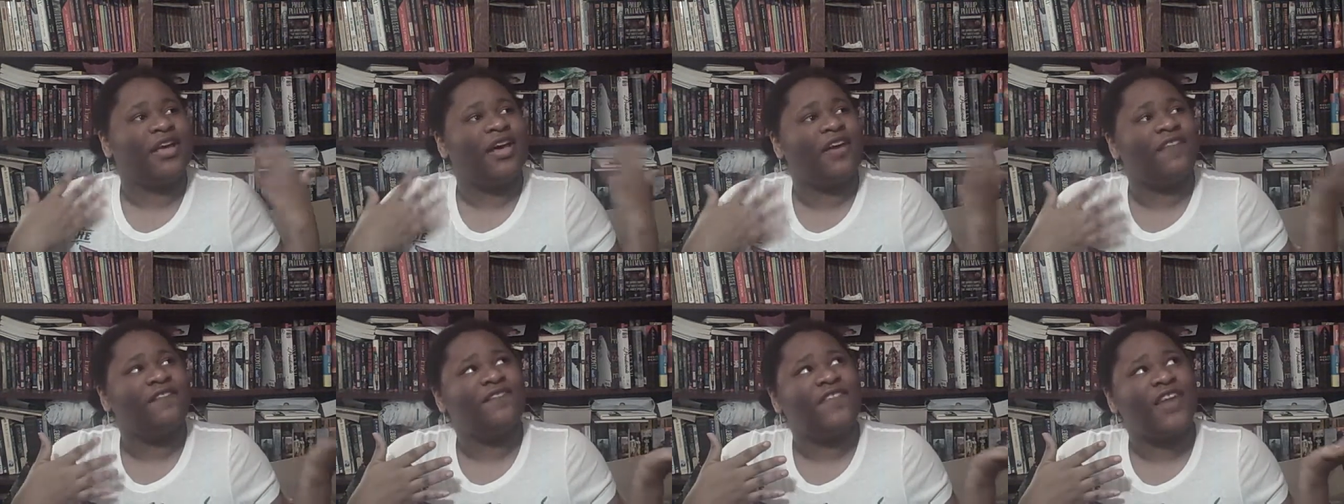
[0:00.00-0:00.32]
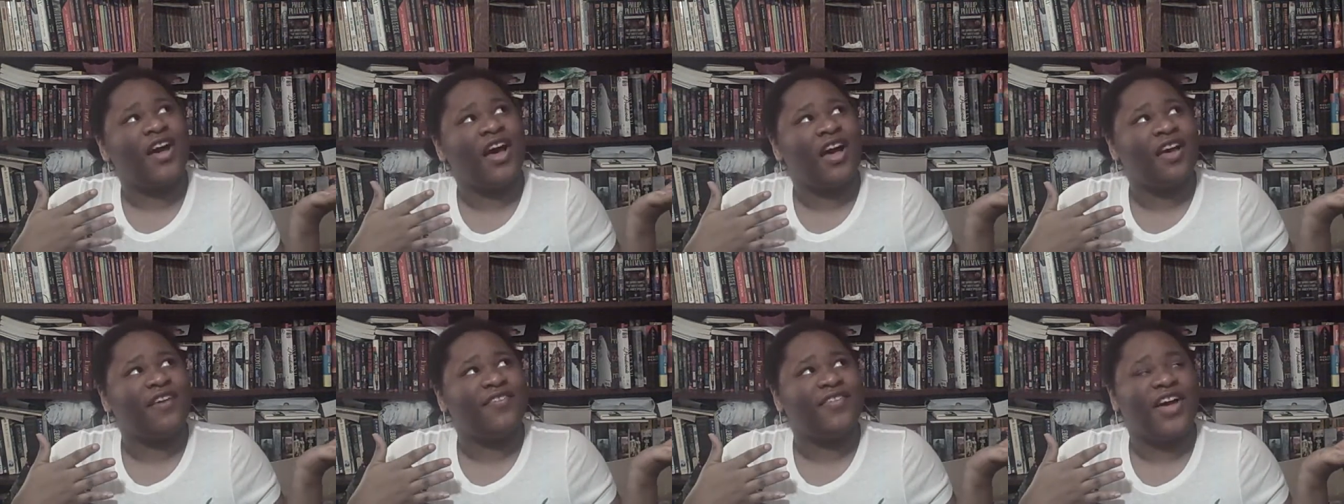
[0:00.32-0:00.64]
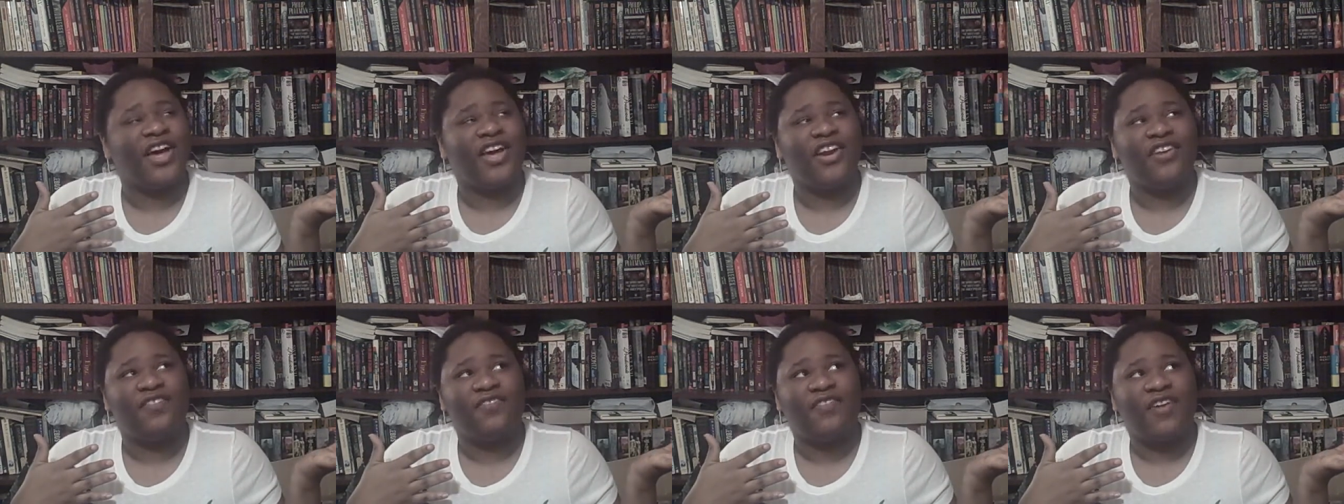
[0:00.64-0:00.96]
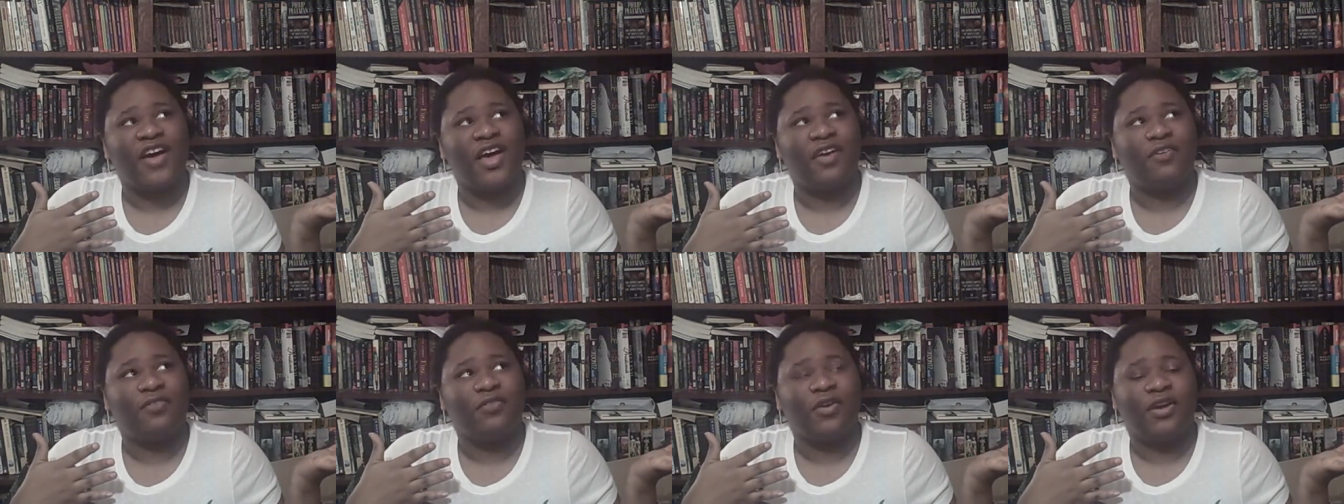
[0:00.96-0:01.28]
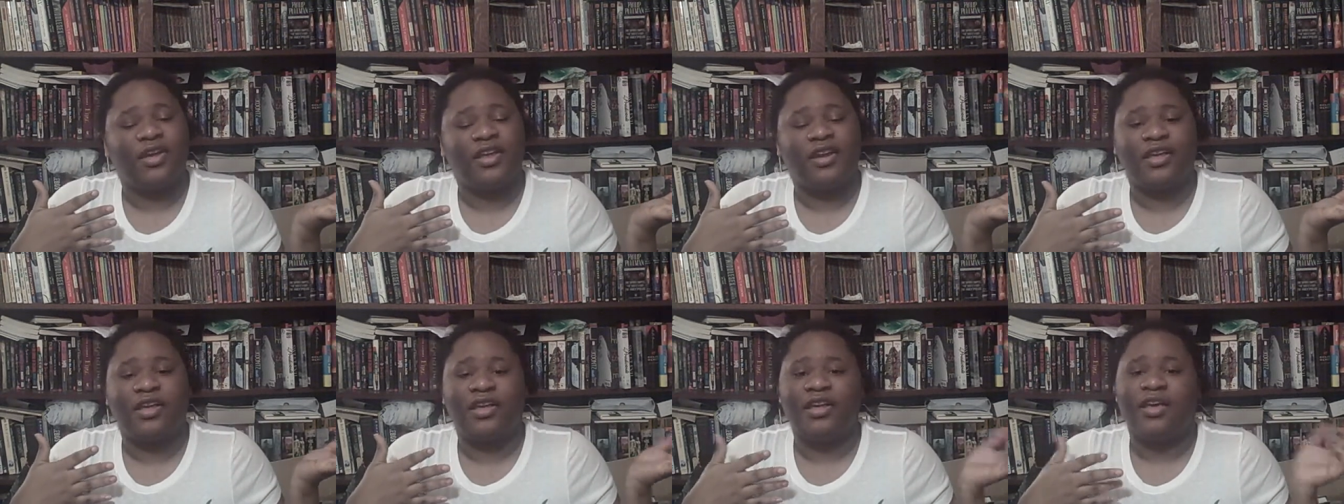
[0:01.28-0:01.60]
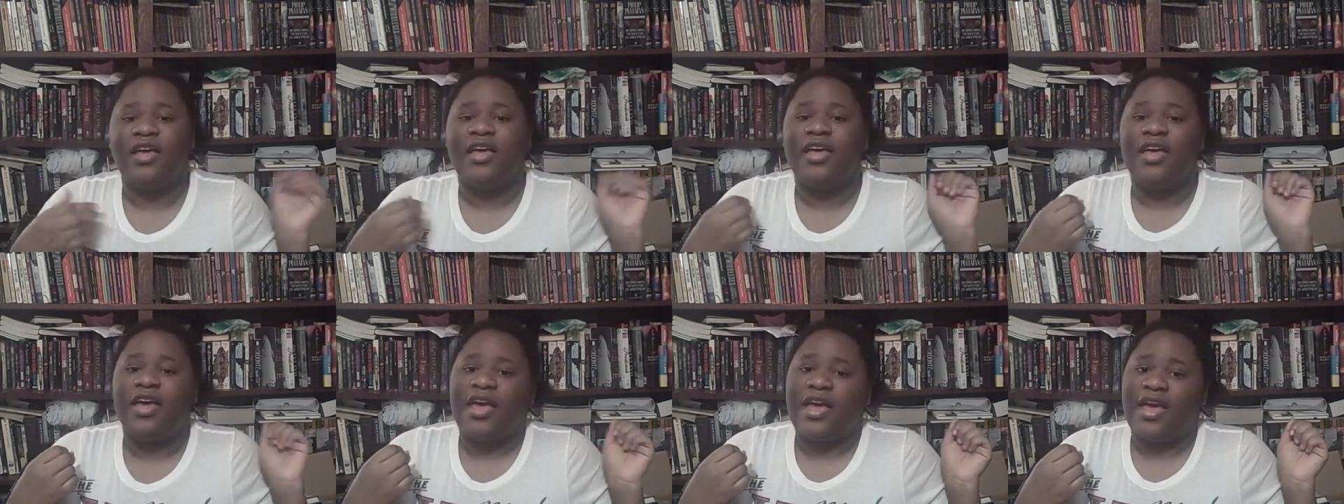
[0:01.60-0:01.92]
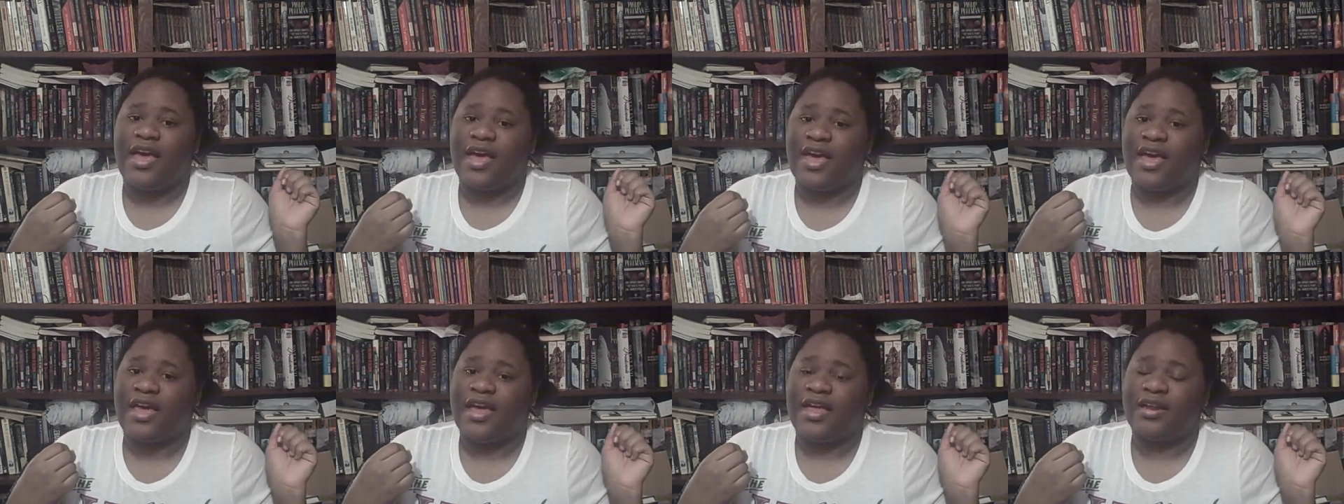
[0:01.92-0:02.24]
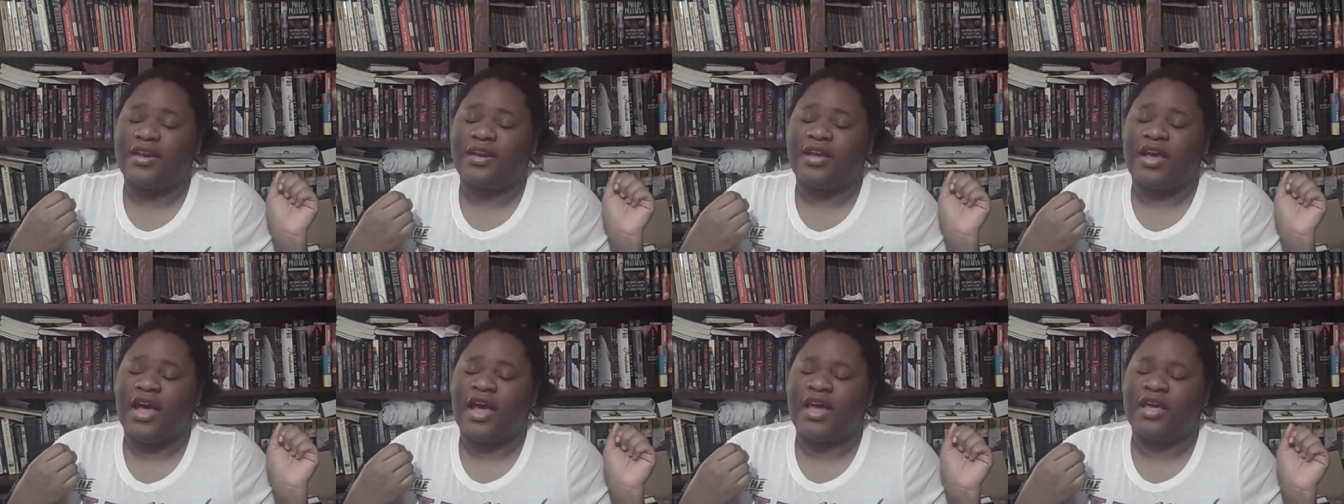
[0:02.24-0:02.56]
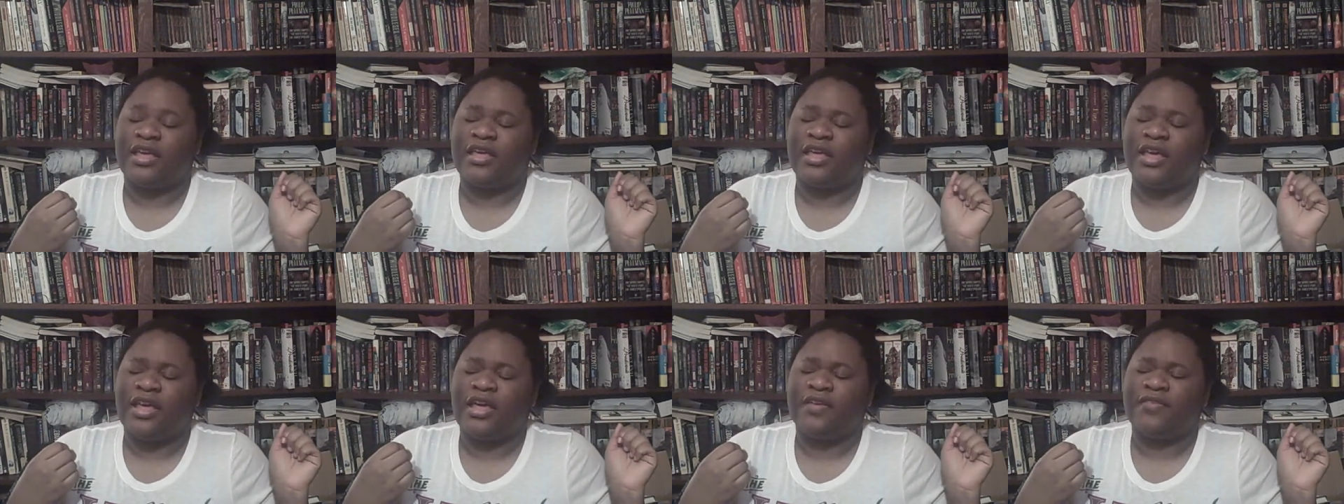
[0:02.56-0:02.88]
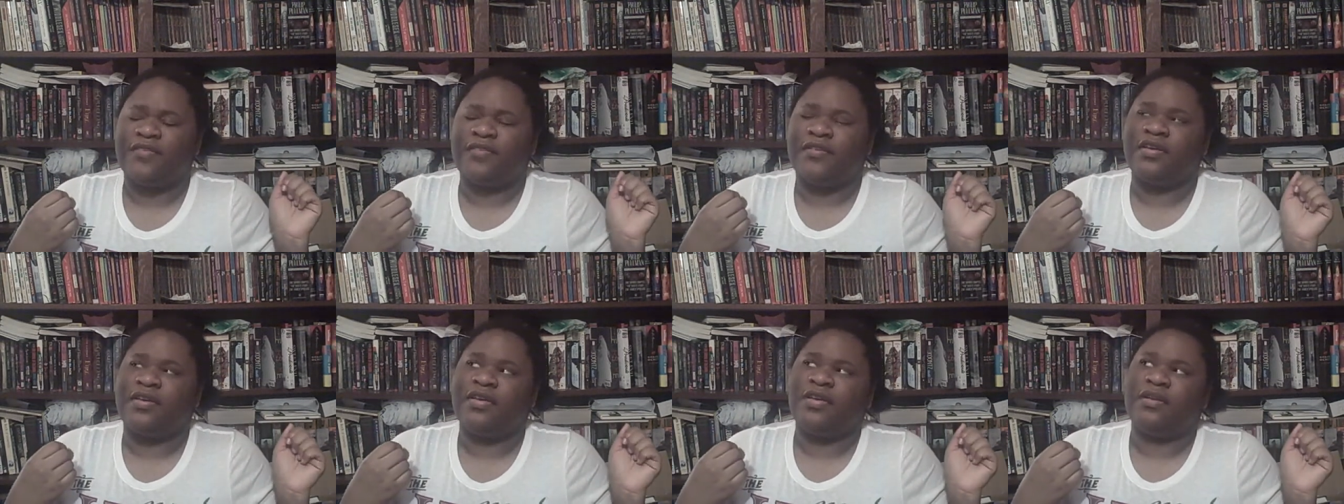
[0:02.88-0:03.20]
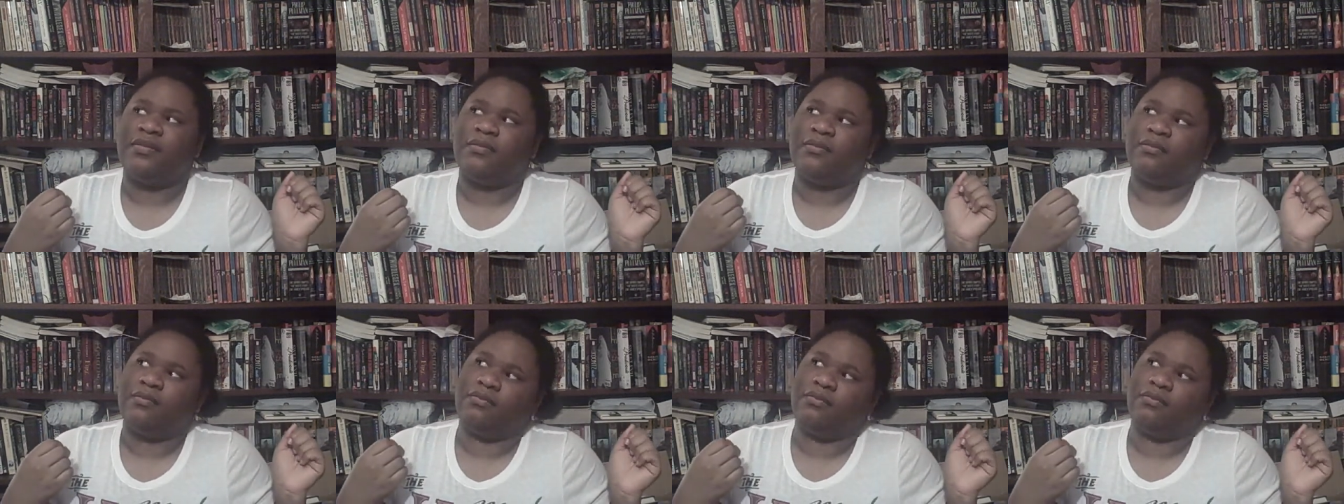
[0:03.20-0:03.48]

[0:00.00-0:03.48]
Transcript: a 5 out of 5 rating. And I gave it